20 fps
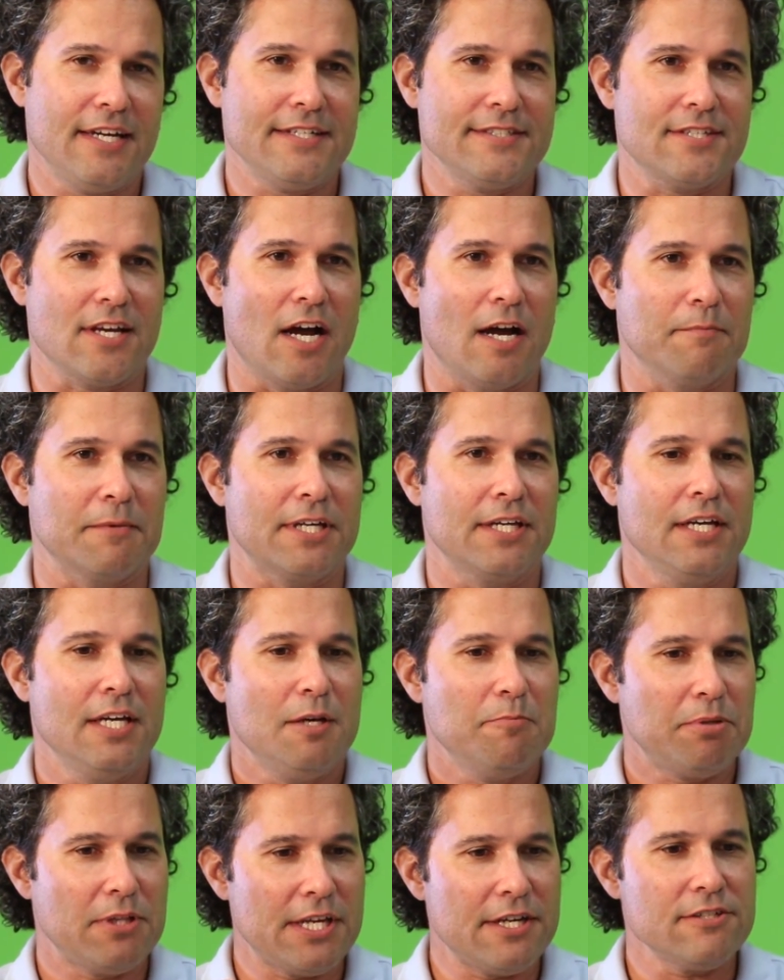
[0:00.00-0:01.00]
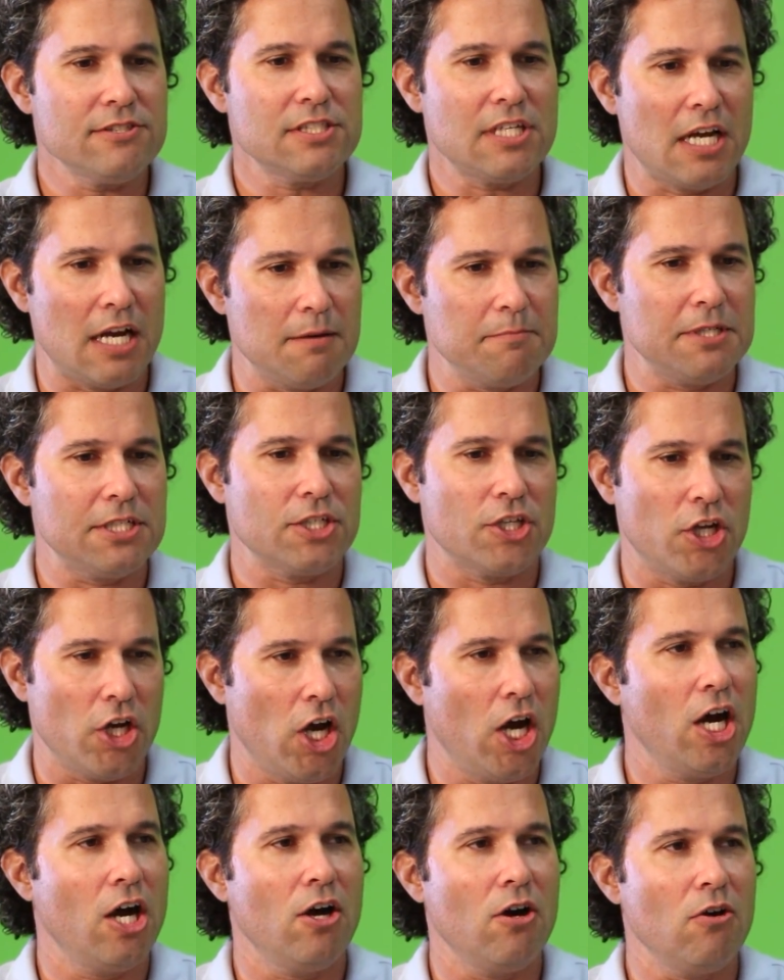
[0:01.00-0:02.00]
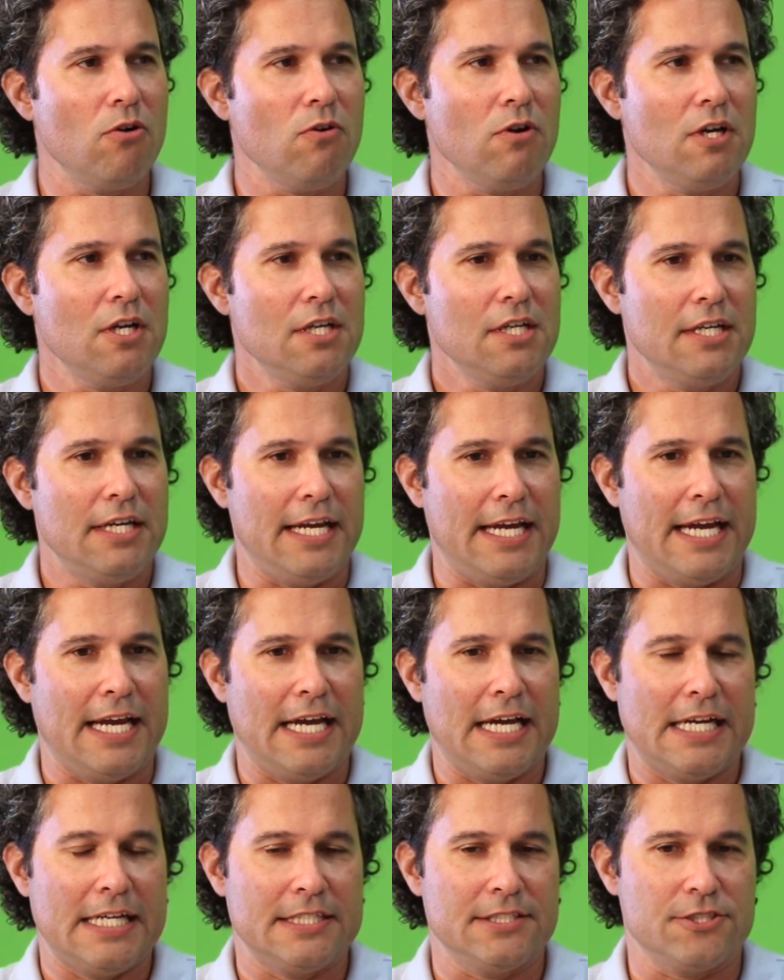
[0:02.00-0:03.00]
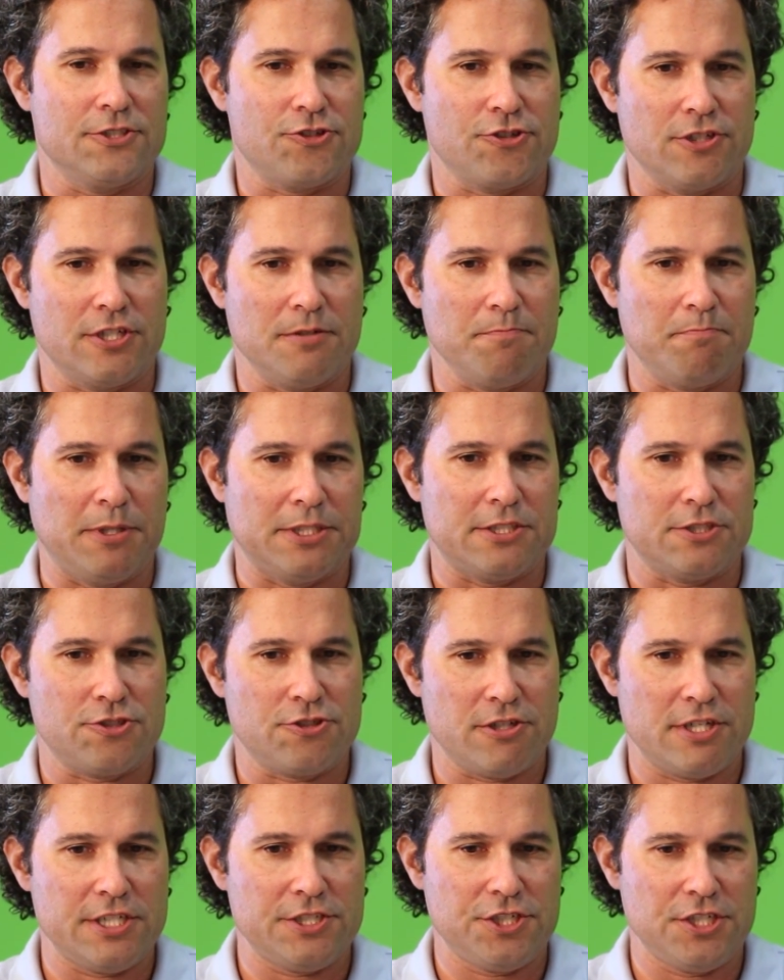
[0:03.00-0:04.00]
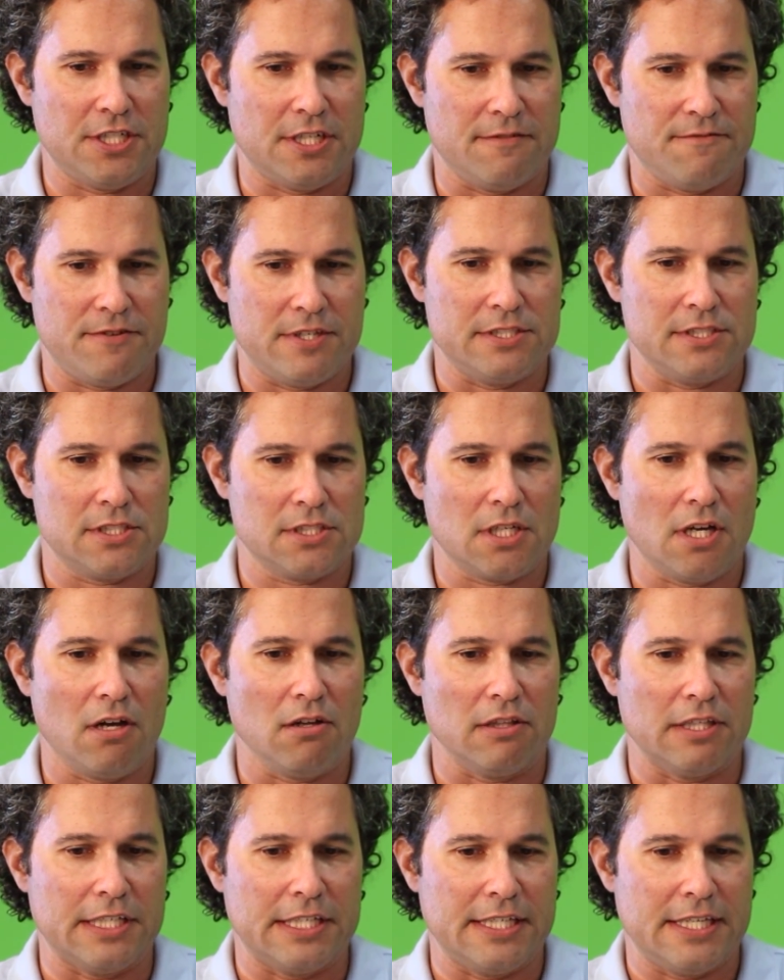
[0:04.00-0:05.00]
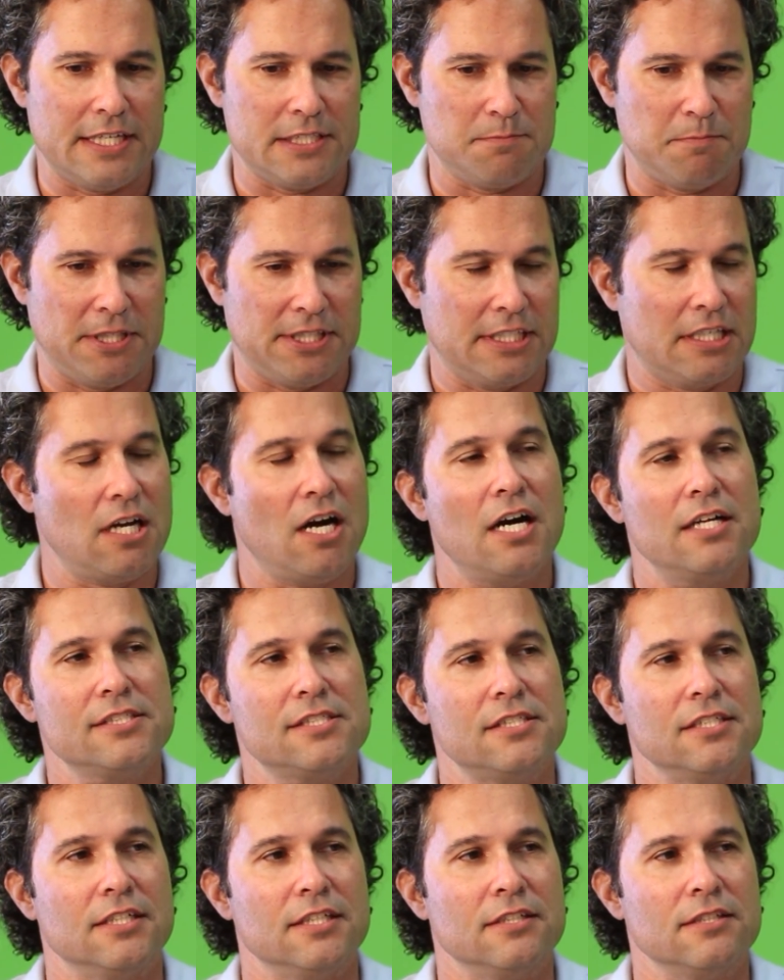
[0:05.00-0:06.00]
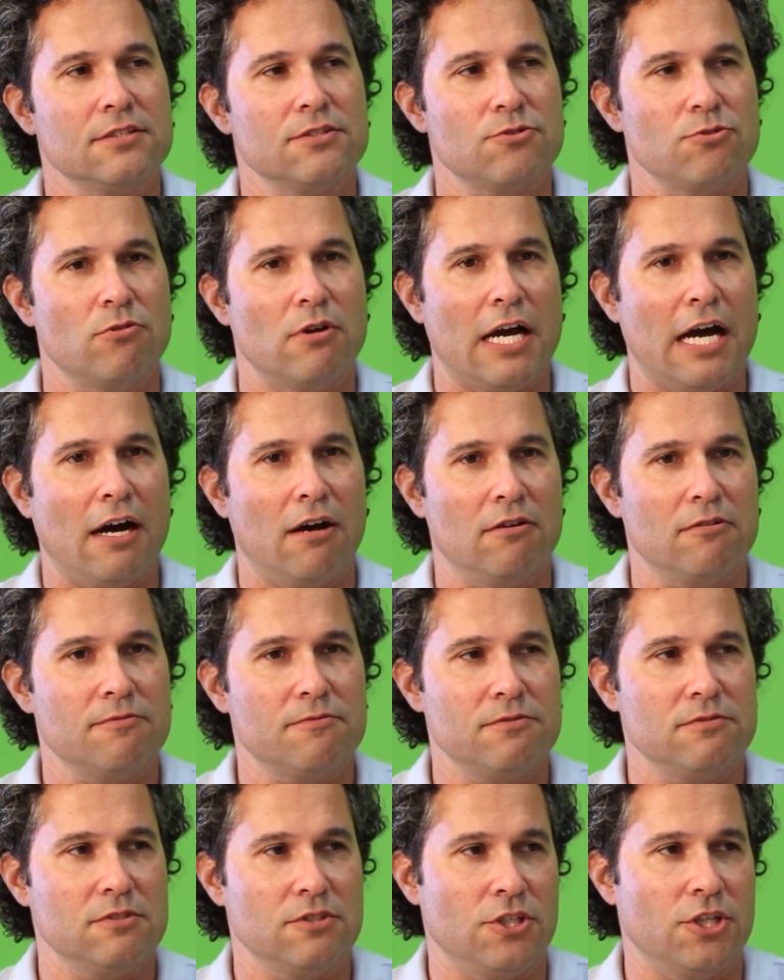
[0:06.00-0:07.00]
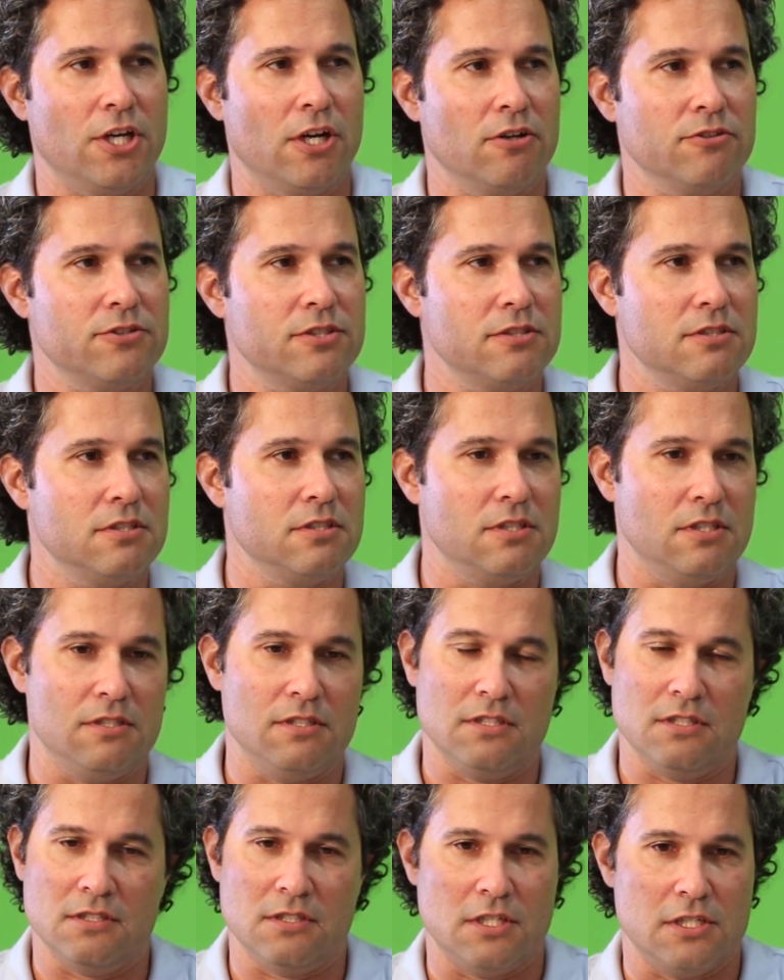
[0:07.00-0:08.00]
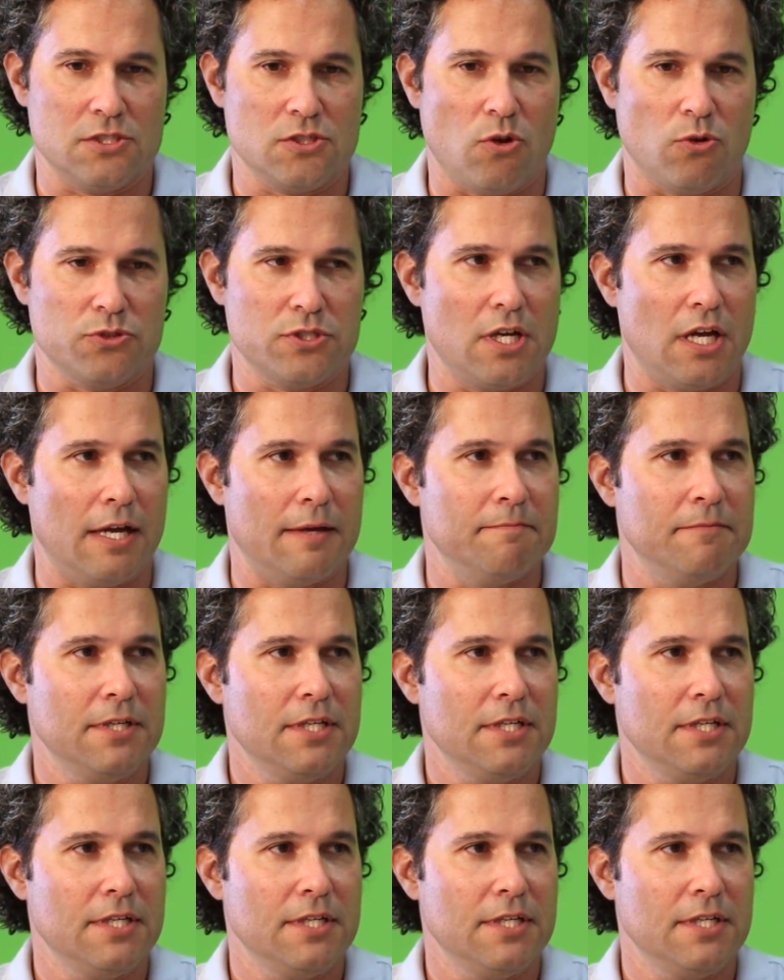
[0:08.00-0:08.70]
And Tommy. Players come and go, but the tradition of Vin Scully has been the constant throughout, this whole time.